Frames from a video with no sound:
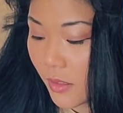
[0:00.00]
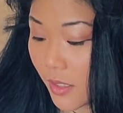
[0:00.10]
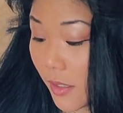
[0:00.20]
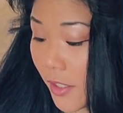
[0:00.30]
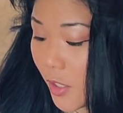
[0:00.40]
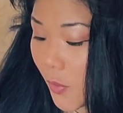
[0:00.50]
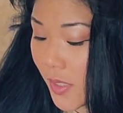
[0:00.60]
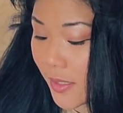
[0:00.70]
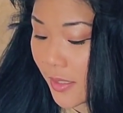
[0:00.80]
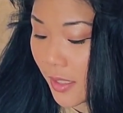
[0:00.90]
they'll let you know
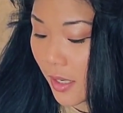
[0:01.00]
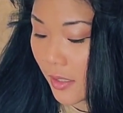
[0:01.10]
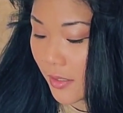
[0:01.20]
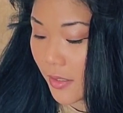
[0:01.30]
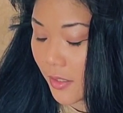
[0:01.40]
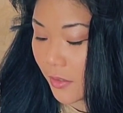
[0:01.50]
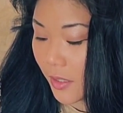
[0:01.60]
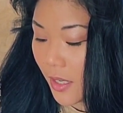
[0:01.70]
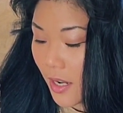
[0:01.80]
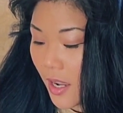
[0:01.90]
it's in stock. So
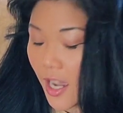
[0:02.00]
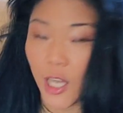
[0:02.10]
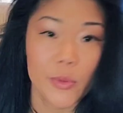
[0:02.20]
I